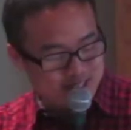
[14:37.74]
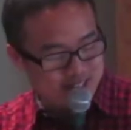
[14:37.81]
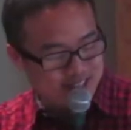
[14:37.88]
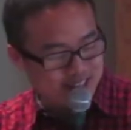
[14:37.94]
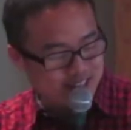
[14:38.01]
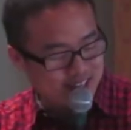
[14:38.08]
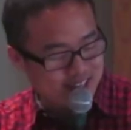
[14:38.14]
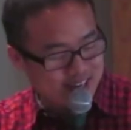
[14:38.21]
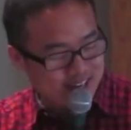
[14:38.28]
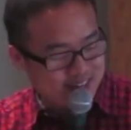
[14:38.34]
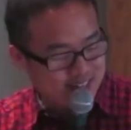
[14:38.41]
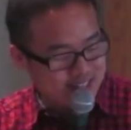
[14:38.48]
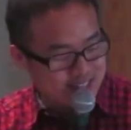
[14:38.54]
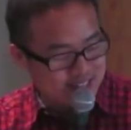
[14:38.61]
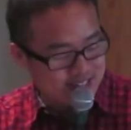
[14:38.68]
just saying,
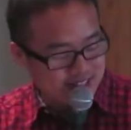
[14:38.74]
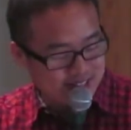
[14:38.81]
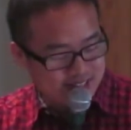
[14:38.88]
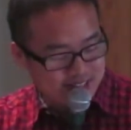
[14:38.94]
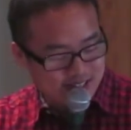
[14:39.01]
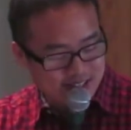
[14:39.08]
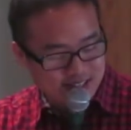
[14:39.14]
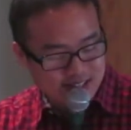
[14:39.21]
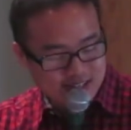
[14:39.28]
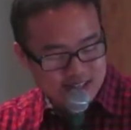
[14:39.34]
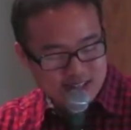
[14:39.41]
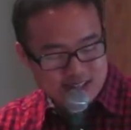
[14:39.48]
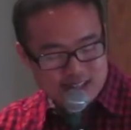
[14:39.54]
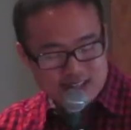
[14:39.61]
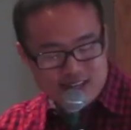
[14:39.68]
God is, uh,
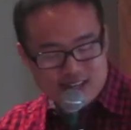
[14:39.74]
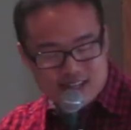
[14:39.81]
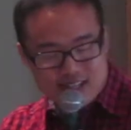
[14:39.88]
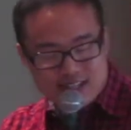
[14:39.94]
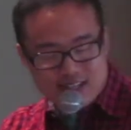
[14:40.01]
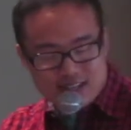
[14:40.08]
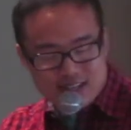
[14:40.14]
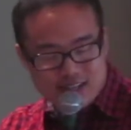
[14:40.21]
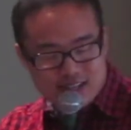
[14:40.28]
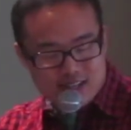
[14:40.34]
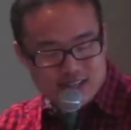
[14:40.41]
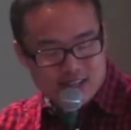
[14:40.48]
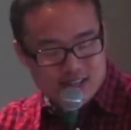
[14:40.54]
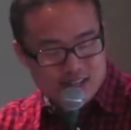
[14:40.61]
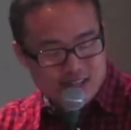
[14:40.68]
God is here,
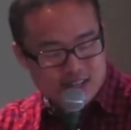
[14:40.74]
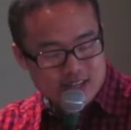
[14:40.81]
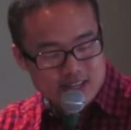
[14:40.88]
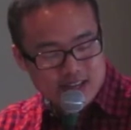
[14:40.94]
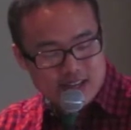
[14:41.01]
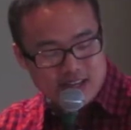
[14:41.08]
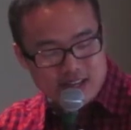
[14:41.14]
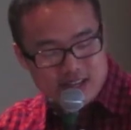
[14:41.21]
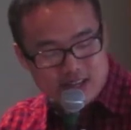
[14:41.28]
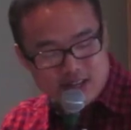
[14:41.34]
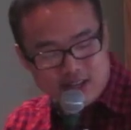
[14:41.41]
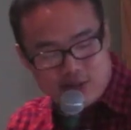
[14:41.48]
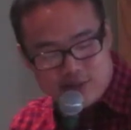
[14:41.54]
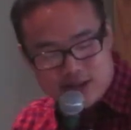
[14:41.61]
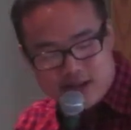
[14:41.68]
and
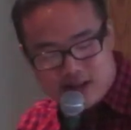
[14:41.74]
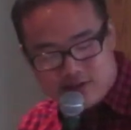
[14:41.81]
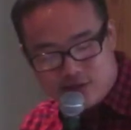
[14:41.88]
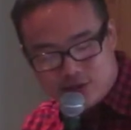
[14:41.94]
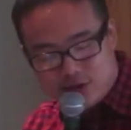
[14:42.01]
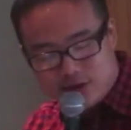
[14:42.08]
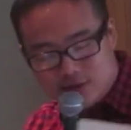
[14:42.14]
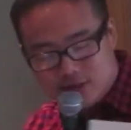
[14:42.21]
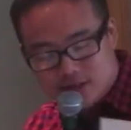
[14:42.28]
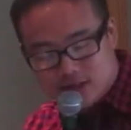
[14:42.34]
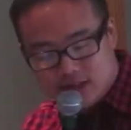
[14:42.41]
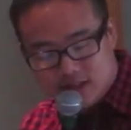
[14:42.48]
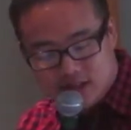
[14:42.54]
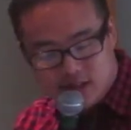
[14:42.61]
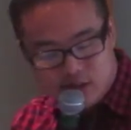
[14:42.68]
you may have dreams,
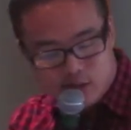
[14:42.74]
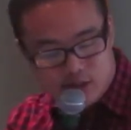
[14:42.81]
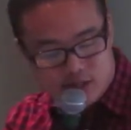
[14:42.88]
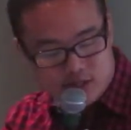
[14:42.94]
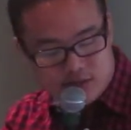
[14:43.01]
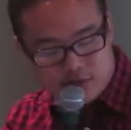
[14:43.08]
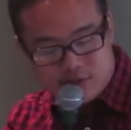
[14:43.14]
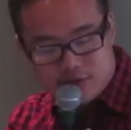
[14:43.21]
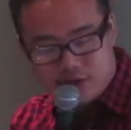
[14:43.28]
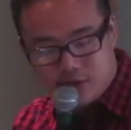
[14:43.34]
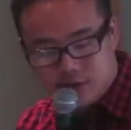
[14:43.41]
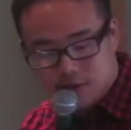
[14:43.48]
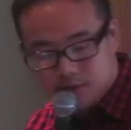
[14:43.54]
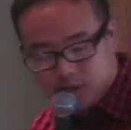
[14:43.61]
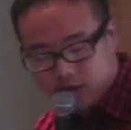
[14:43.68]
and He wants to fulfill
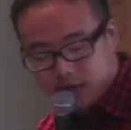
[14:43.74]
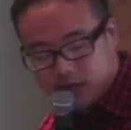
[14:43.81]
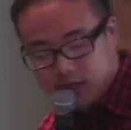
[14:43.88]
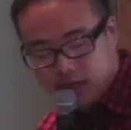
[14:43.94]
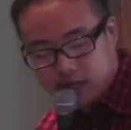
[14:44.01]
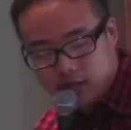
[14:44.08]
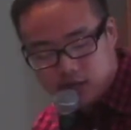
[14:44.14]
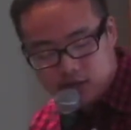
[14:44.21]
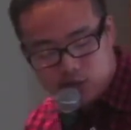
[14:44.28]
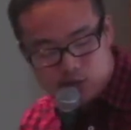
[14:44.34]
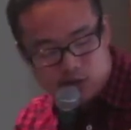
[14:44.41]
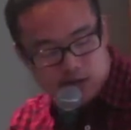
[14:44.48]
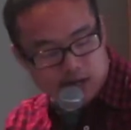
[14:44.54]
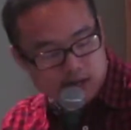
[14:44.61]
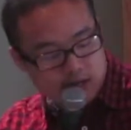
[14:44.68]
them in His
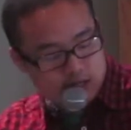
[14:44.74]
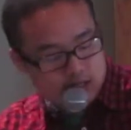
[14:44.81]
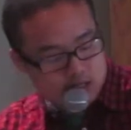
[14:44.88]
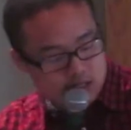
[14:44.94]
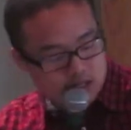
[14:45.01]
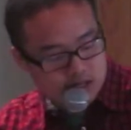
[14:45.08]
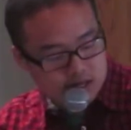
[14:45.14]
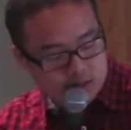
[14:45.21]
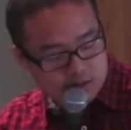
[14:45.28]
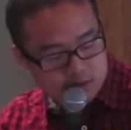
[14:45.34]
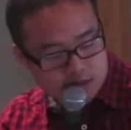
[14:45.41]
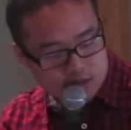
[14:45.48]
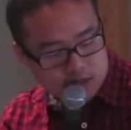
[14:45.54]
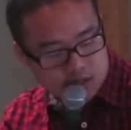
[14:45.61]
way, in His time,